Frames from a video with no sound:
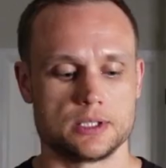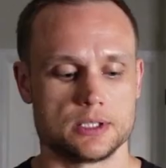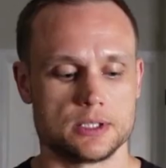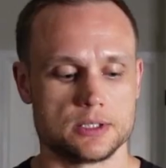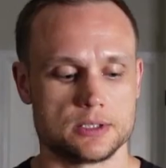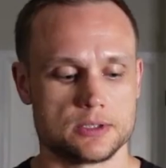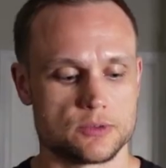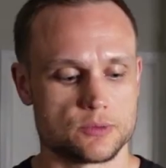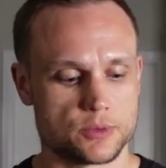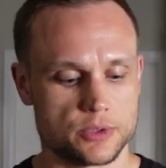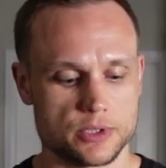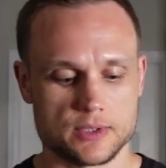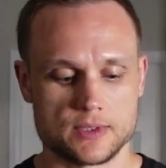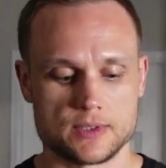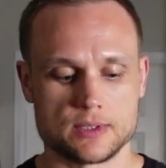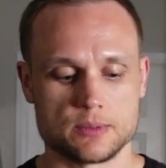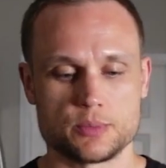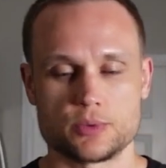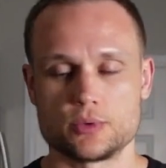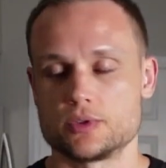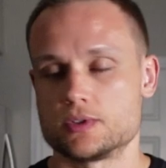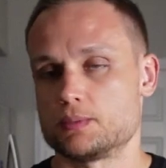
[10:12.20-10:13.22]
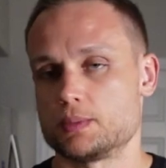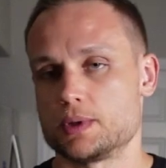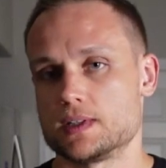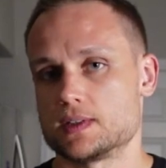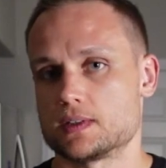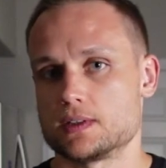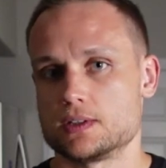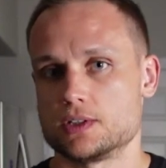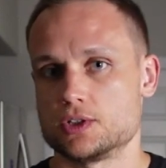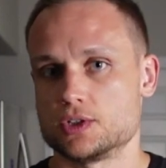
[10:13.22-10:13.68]
It's really simple. It's
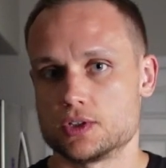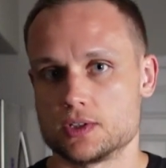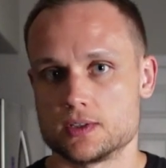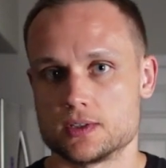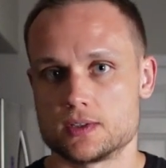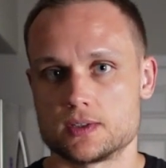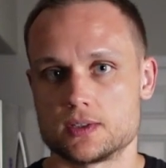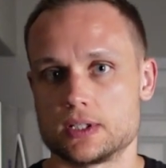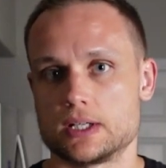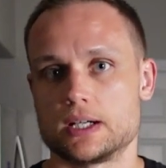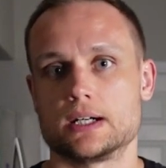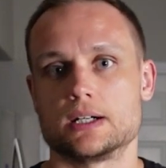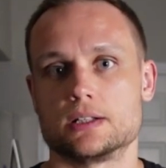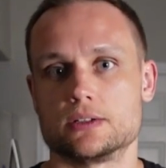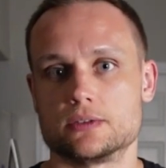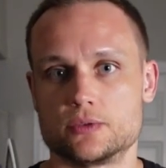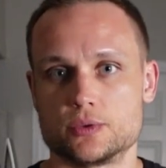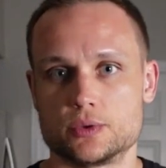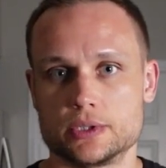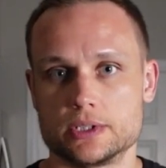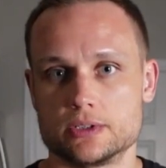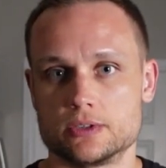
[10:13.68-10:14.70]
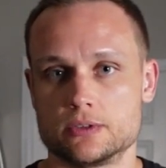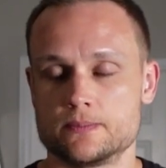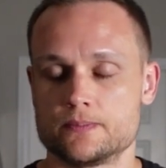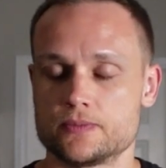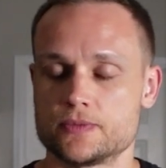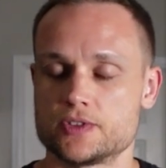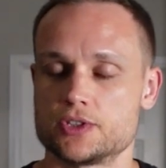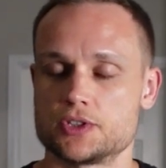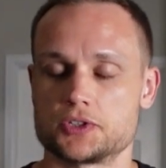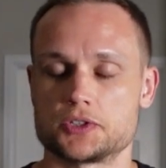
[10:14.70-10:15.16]
basically just olive oil,
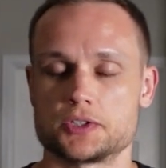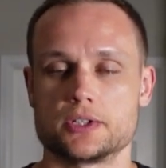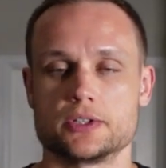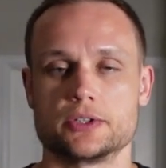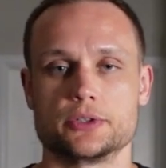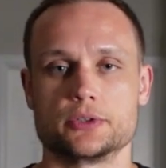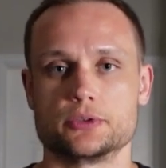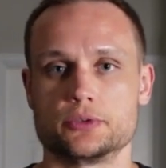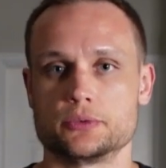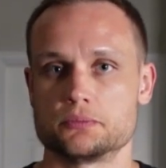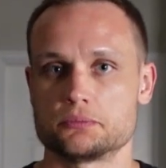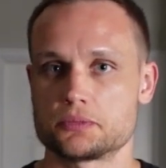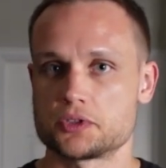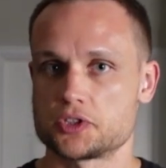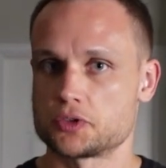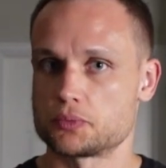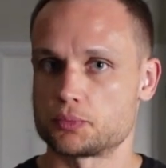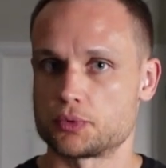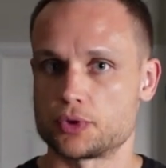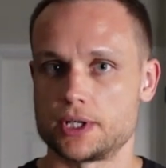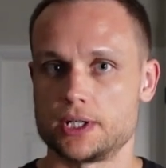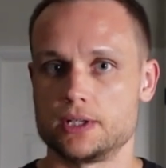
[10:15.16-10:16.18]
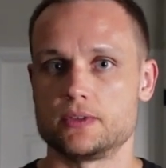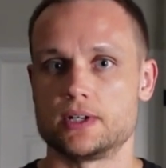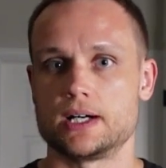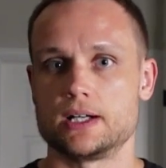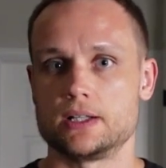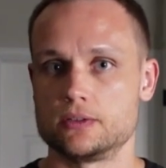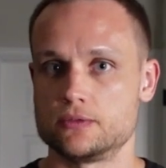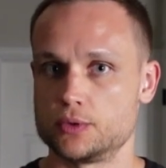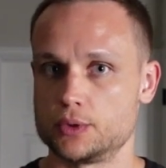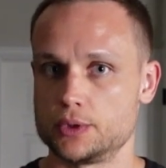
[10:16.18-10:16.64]
just a little spray of
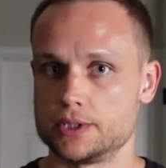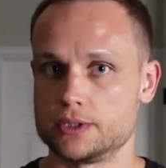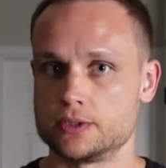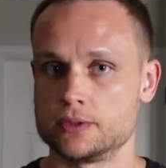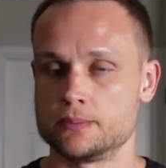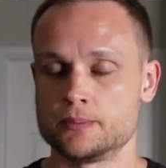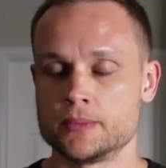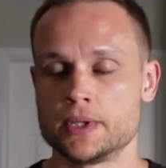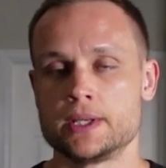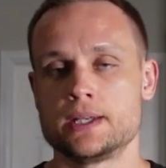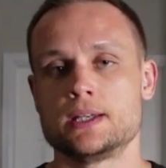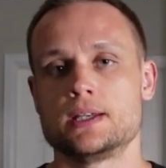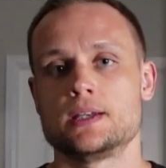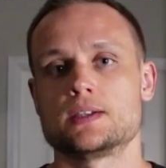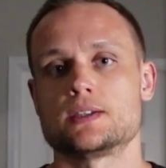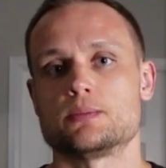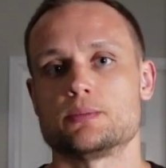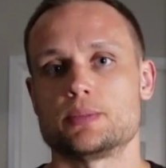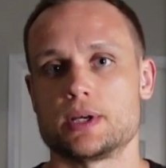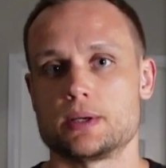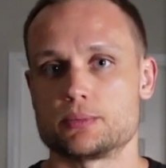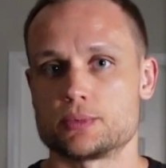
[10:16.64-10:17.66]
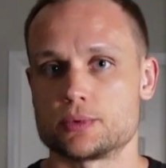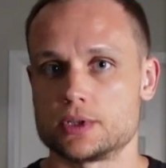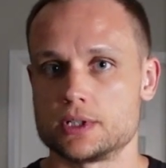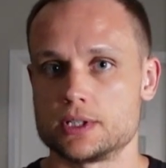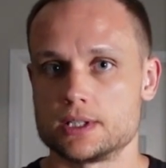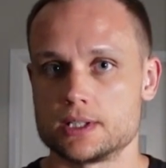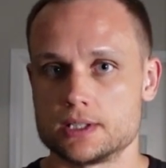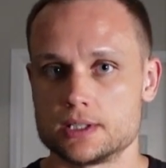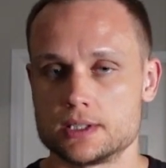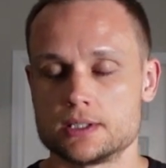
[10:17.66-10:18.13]
olive oil, some
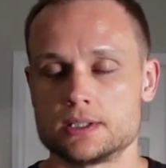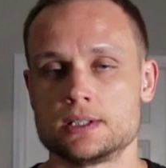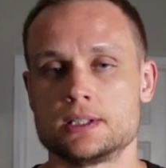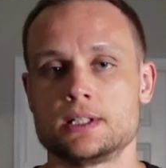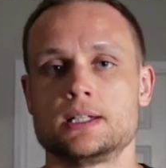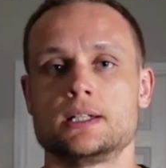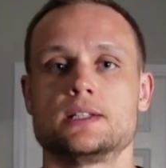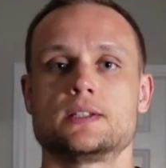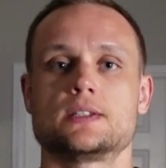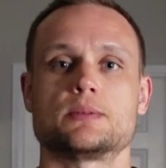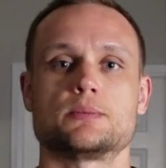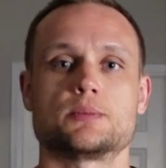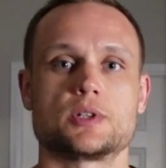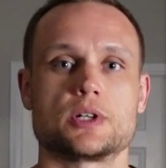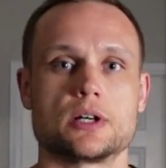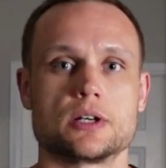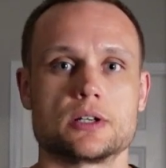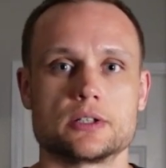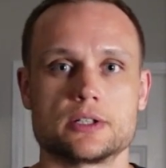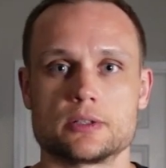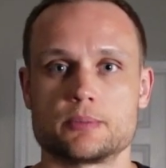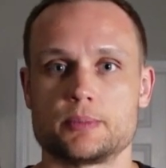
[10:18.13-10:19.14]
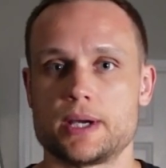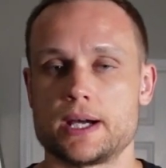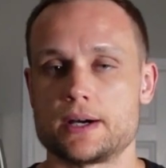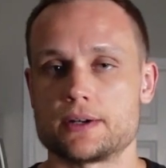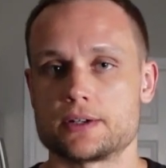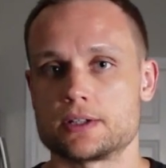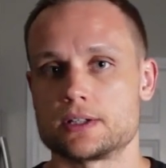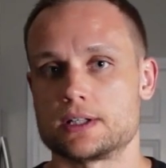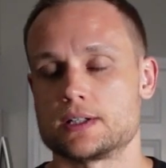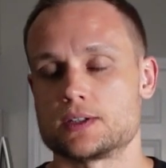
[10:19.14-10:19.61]
paprika, some garlic
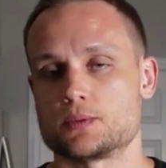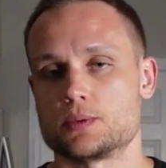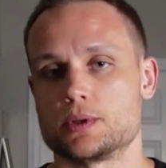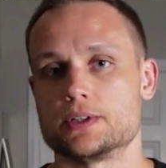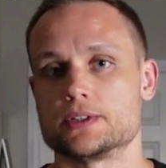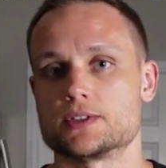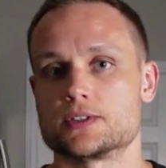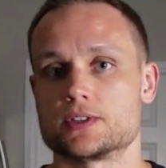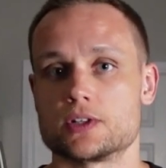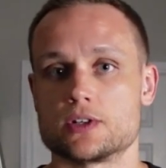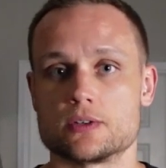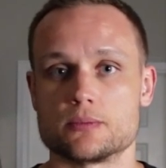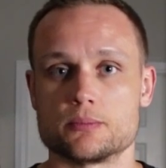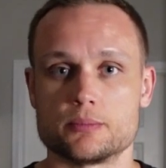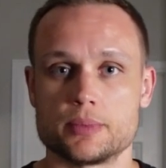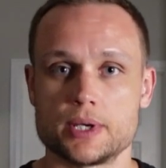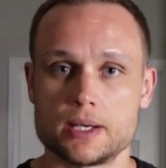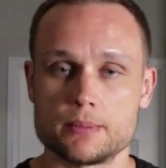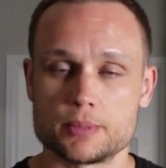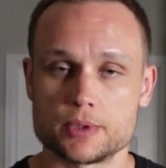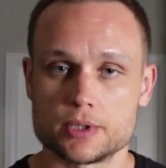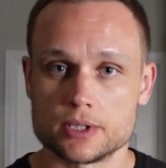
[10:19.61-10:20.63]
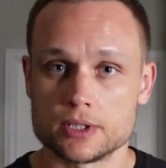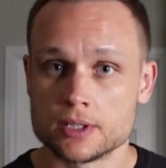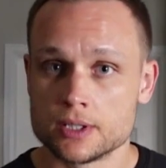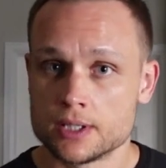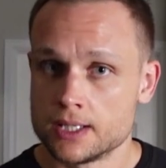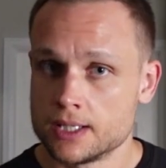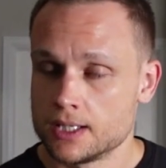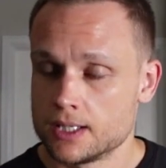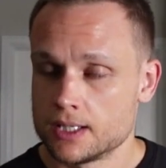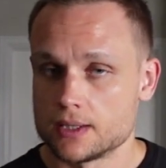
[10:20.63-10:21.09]
powder, as well as salt and pepper.
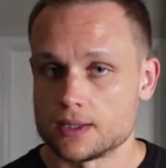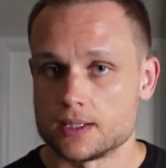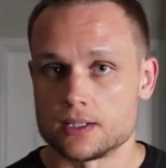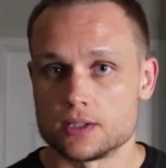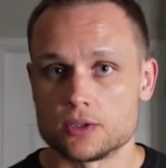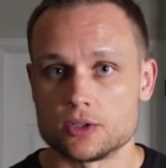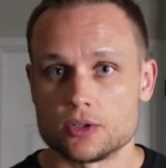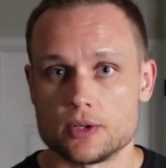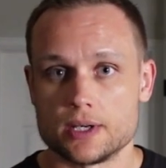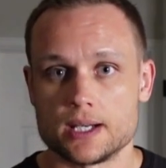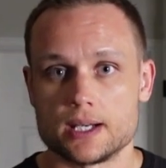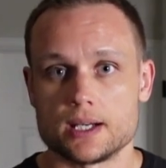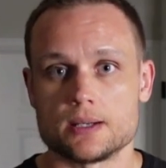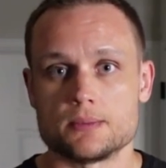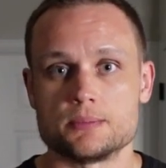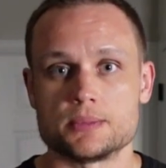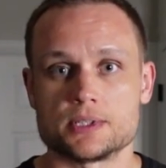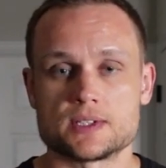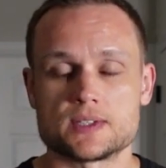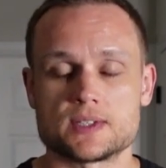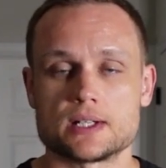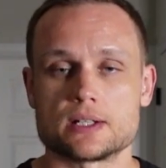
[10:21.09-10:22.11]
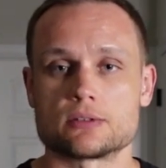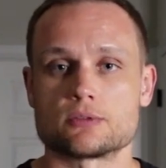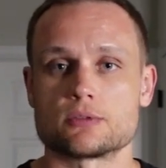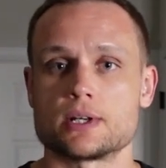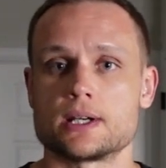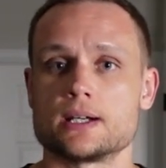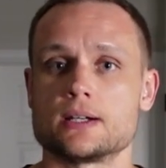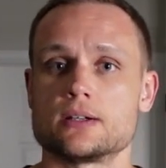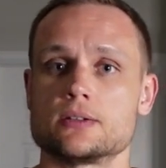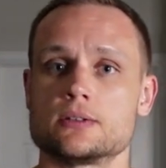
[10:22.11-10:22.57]
Then you go ahead, mix that
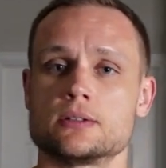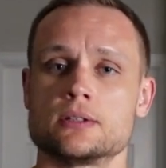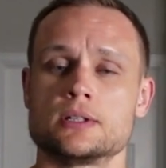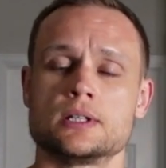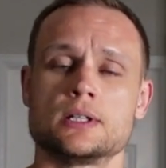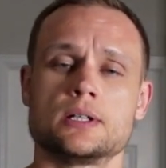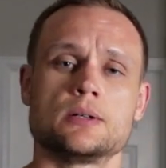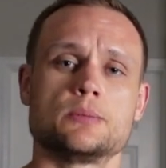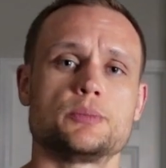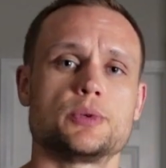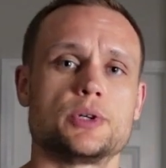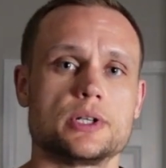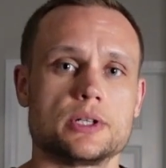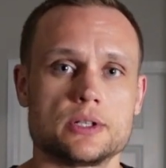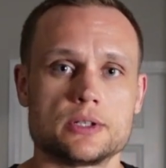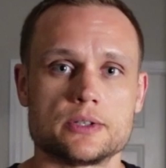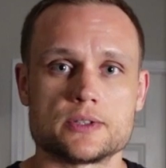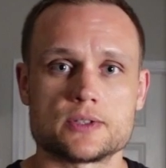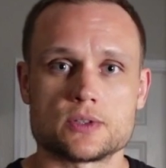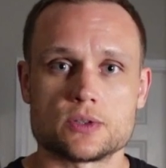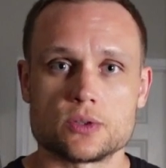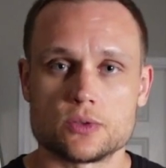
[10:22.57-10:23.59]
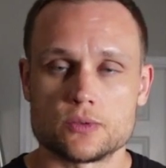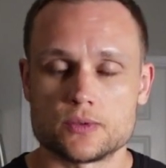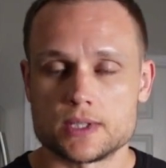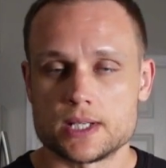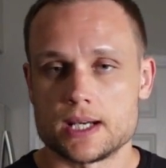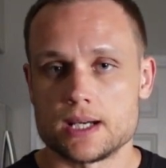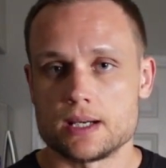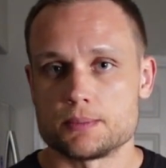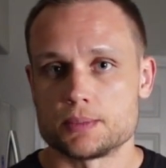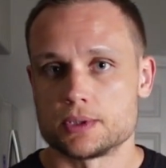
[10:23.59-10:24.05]
around, put it on the stove
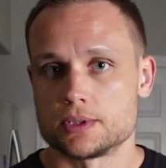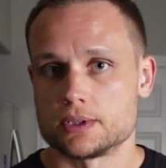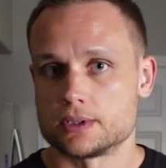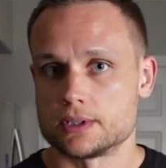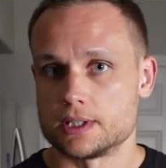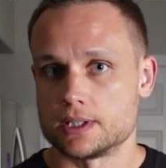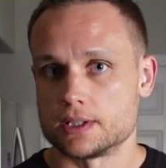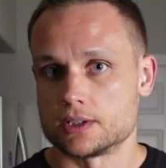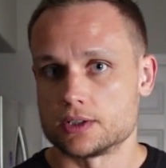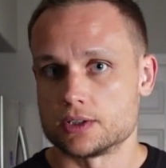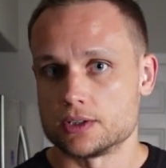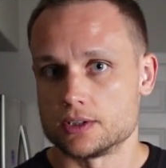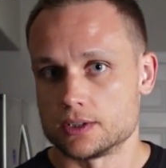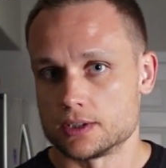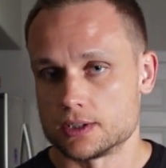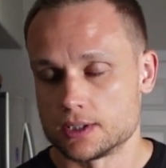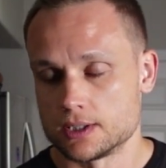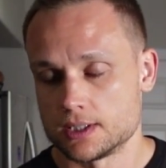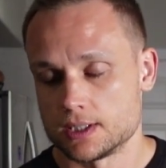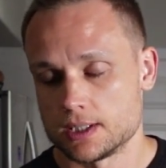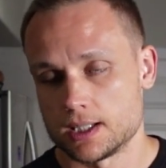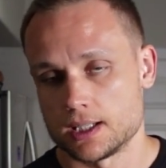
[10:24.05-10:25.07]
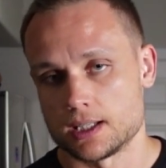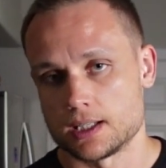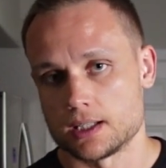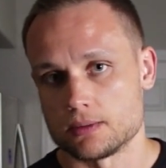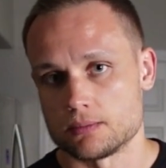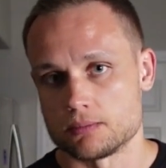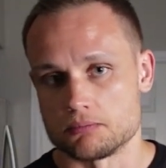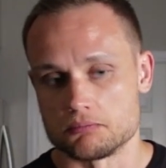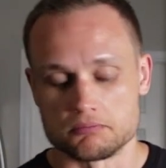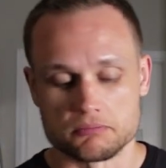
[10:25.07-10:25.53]
top, let it cook,
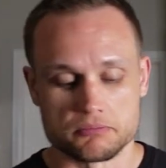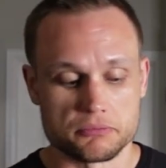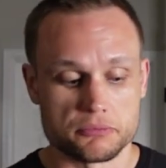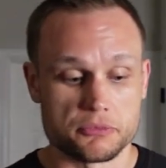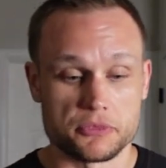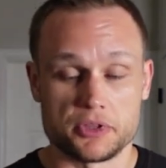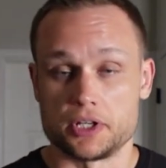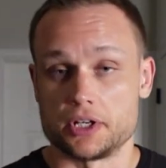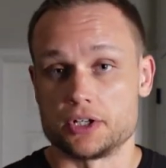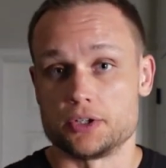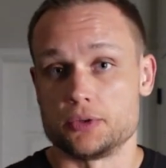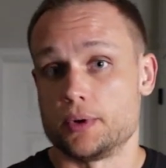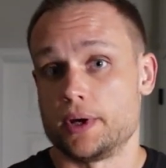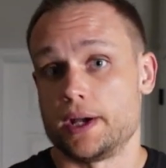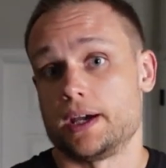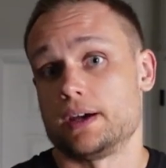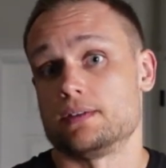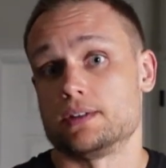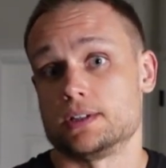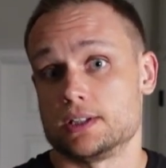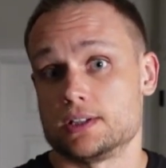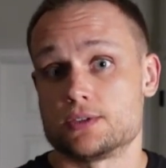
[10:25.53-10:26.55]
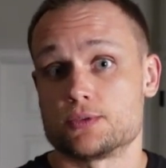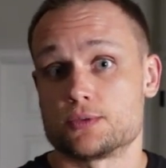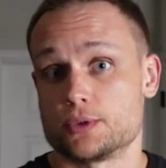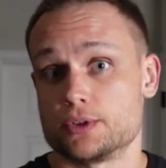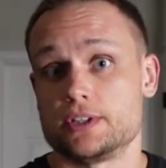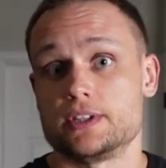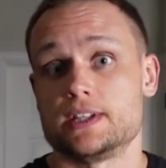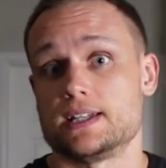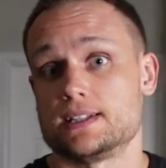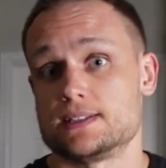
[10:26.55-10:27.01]
and there you have it. It's
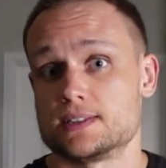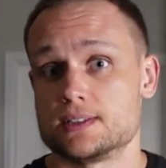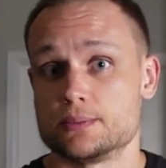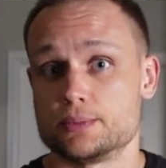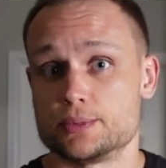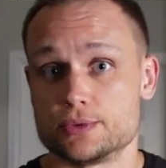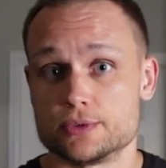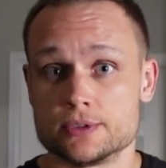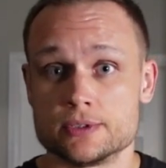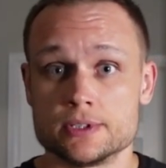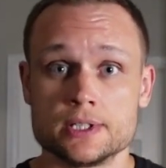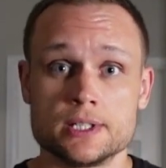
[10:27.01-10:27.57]
really that simple.